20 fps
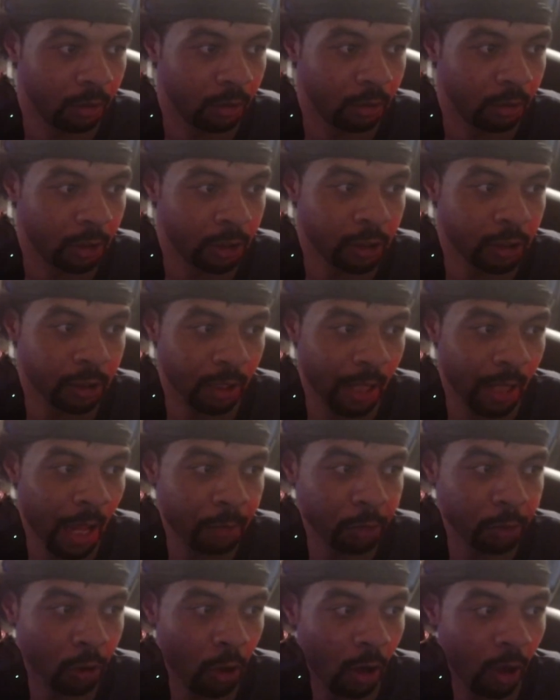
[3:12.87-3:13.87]
this is the
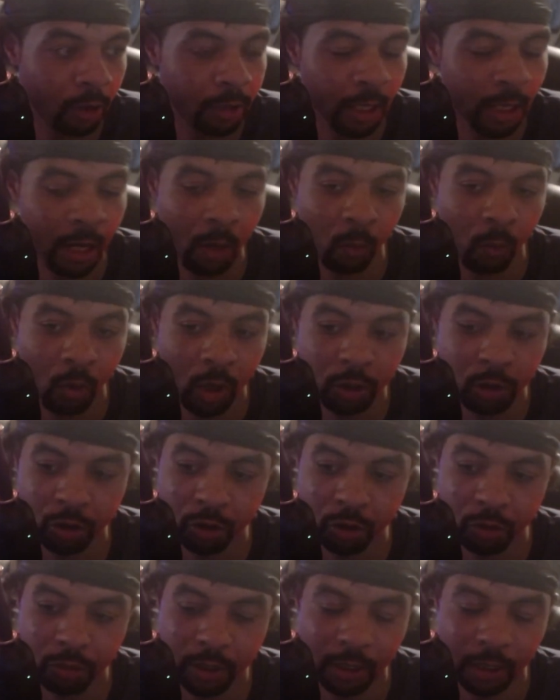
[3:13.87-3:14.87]
capture card that I was
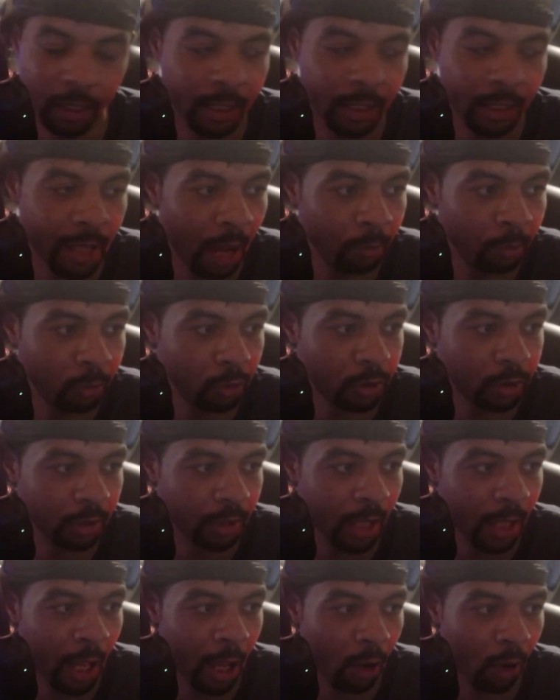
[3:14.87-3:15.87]
using, and now I'm using the
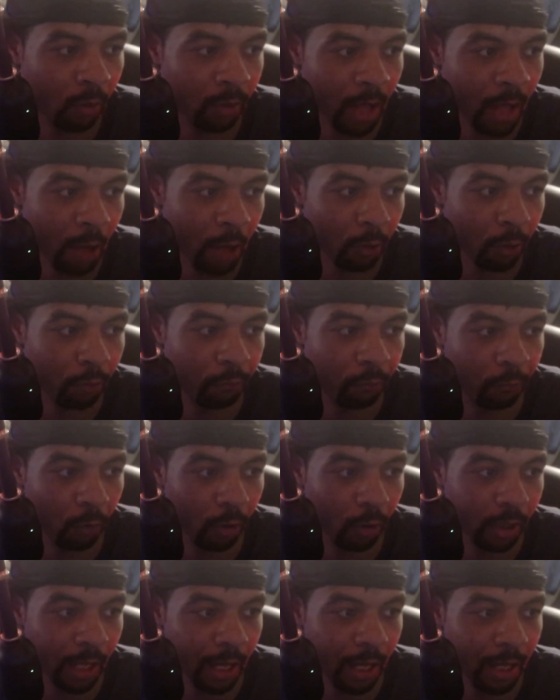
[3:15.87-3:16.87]
Elgato
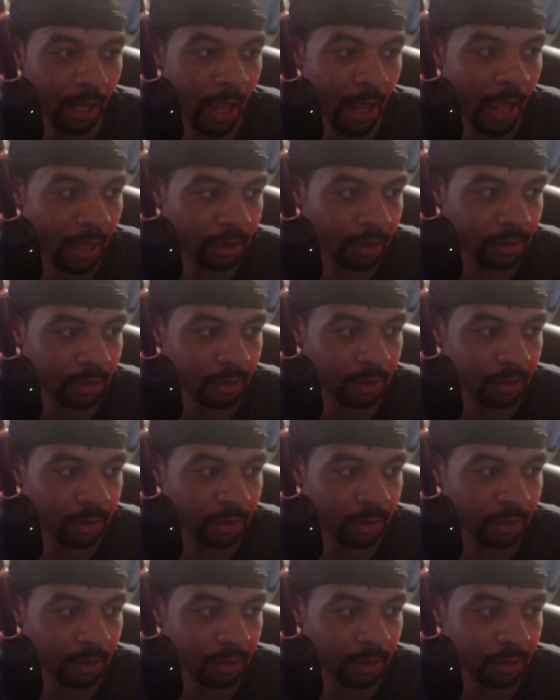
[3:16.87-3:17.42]
4K-X.